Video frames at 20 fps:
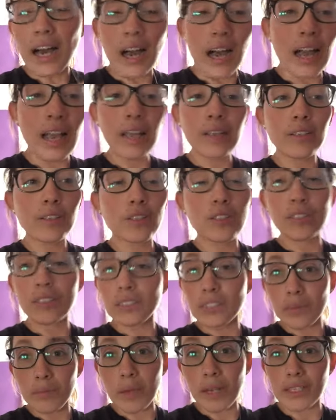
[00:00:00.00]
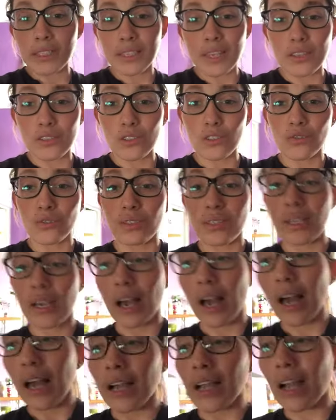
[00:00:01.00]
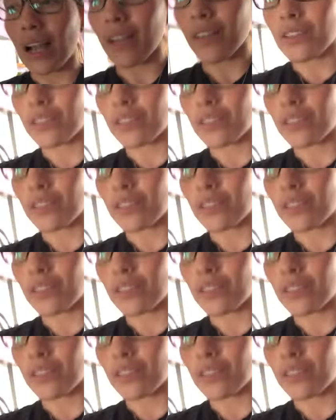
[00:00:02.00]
I used to set my standards really high. I